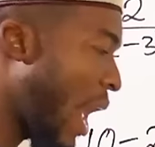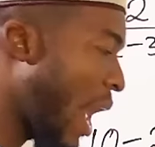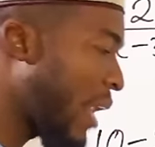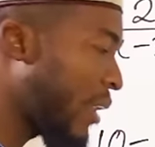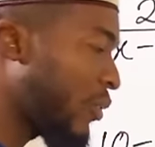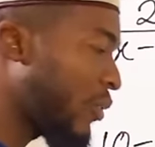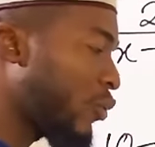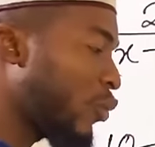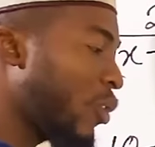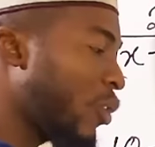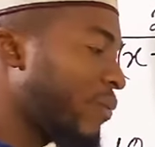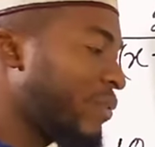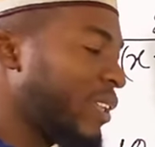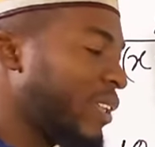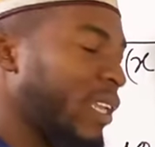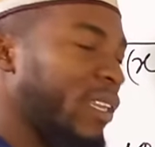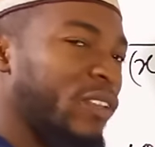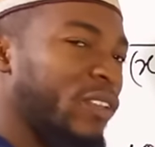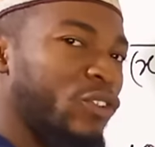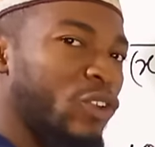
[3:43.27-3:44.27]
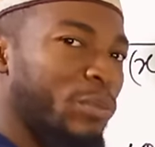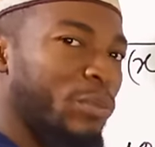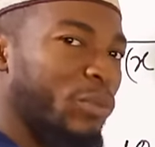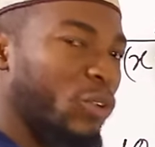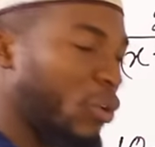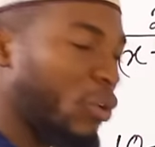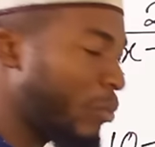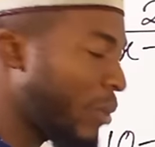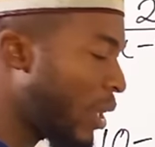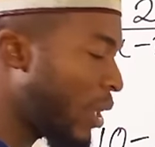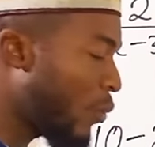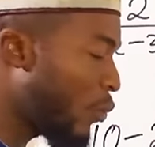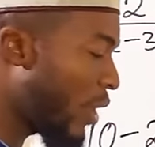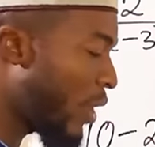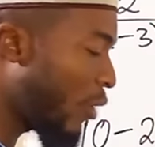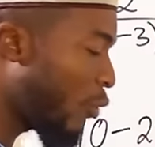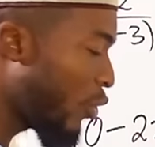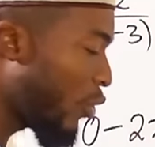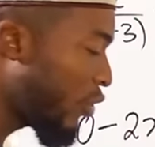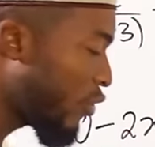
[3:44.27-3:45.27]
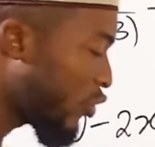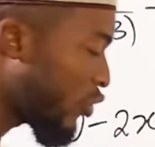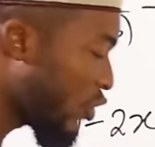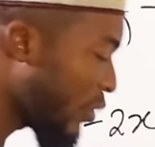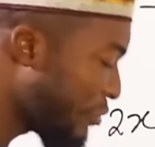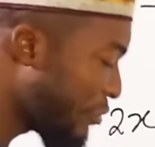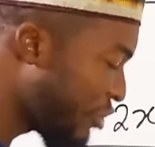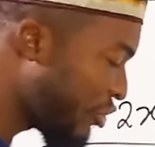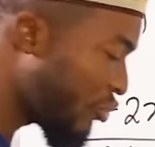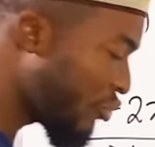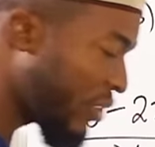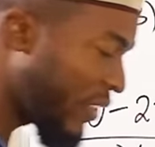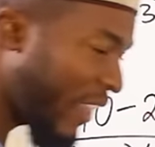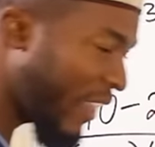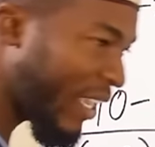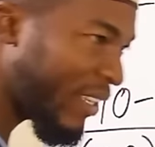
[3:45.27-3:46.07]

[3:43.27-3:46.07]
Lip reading: And to obtain the top number, we are going to substitute